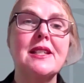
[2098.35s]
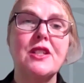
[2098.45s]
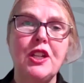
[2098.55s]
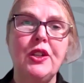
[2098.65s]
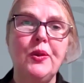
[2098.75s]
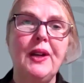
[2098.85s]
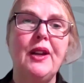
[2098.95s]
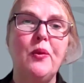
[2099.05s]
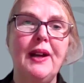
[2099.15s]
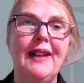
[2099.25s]
to you in
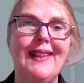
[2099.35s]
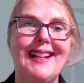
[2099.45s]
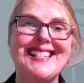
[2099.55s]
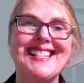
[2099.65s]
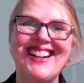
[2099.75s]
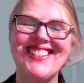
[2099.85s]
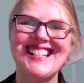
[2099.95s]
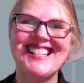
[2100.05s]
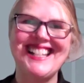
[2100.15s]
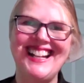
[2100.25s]
a way that it sounds
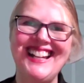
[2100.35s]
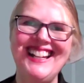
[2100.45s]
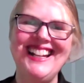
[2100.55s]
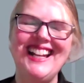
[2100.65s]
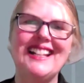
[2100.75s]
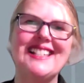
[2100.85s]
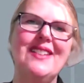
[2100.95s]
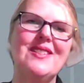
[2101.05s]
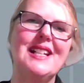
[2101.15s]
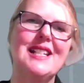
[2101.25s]
exciting and it
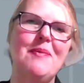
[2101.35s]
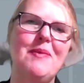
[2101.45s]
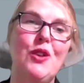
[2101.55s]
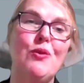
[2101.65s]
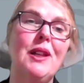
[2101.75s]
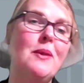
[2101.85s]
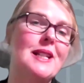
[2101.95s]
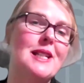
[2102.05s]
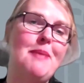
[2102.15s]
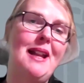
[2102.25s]
sounds like something you really want to
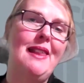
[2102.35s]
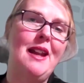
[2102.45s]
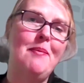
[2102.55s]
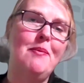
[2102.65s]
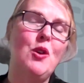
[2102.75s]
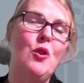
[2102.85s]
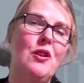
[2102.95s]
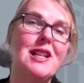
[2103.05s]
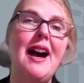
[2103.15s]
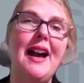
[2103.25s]
spend your
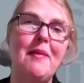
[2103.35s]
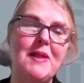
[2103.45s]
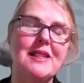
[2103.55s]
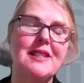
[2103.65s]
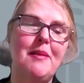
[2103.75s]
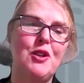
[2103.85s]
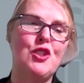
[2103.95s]
time this summer